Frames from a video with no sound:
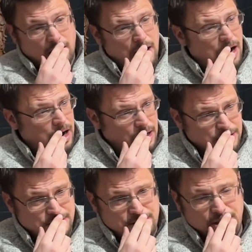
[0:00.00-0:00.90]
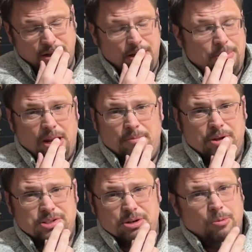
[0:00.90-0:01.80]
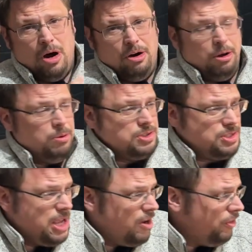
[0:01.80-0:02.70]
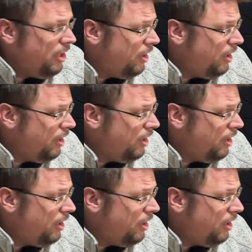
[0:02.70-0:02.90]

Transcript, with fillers: constantly being busy while I was down